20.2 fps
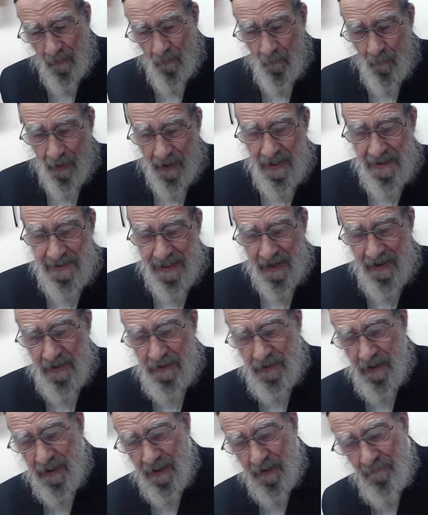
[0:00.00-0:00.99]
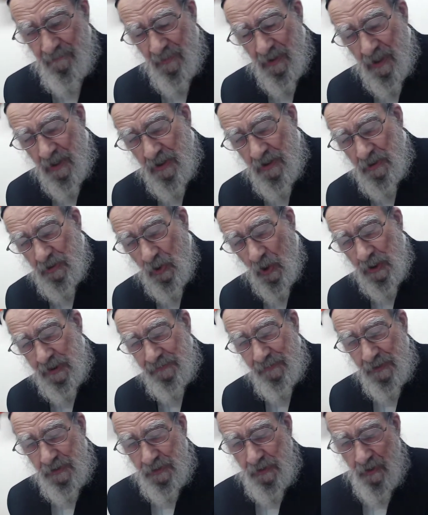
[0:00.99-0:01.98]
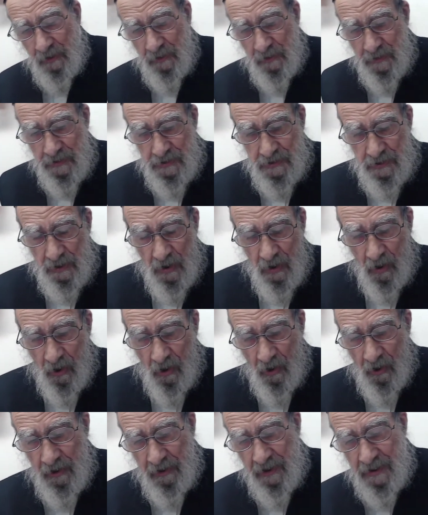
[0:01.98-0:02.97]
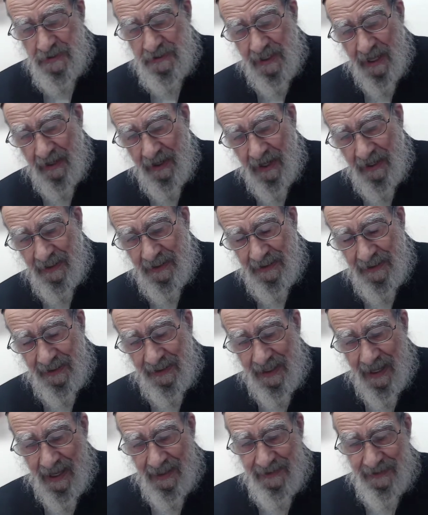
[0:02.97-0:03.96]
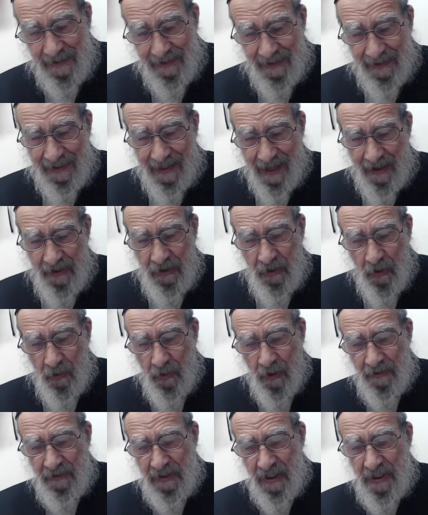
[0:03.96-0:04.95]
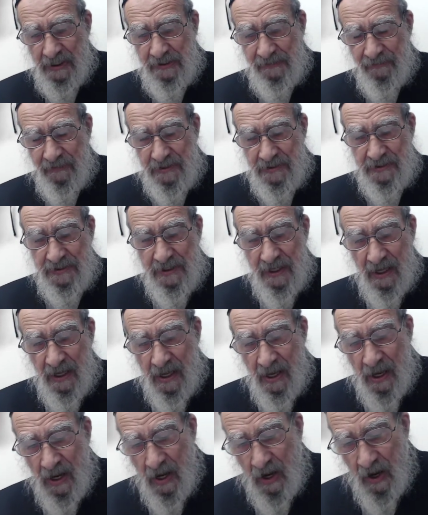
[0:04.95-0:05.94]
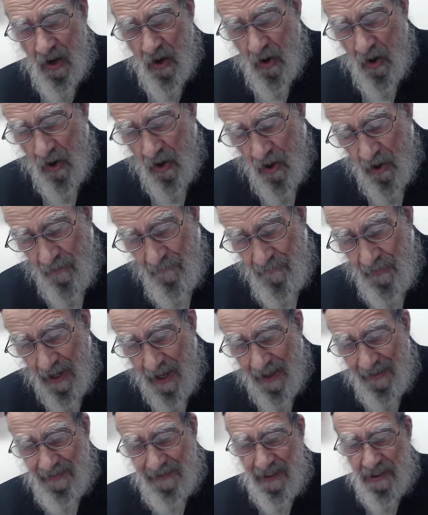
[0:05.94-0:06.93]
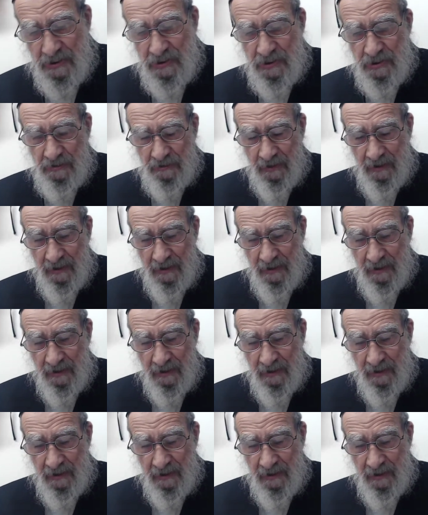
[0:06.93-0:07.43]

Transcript: What is added to him? Tois v'soilos. Oil is that are in the, in the category of tasteless of addition.